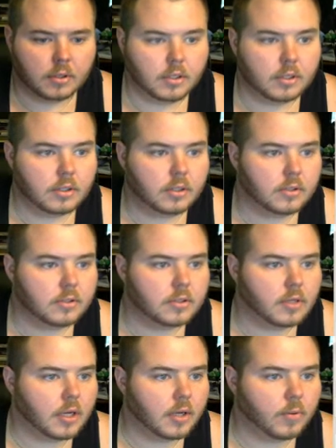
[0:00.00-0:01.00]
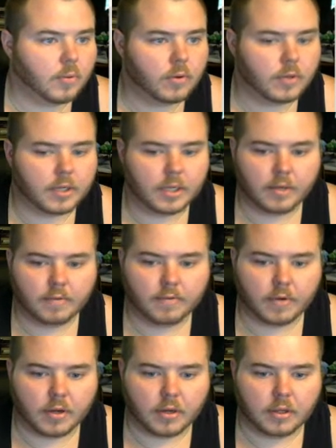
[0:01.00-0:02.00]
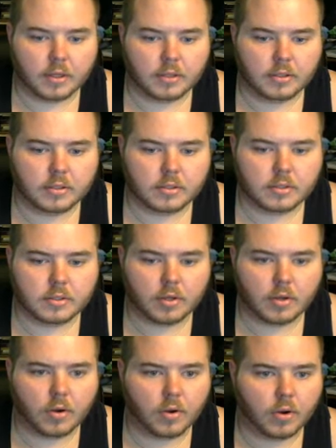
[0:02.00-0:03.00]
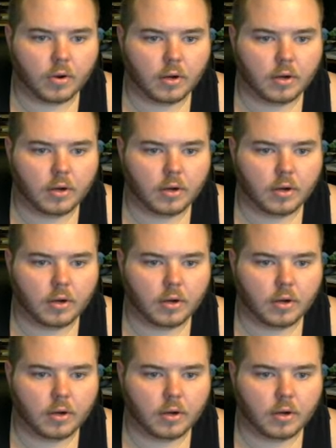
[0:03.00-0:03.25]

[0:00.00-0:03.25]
This I will give us our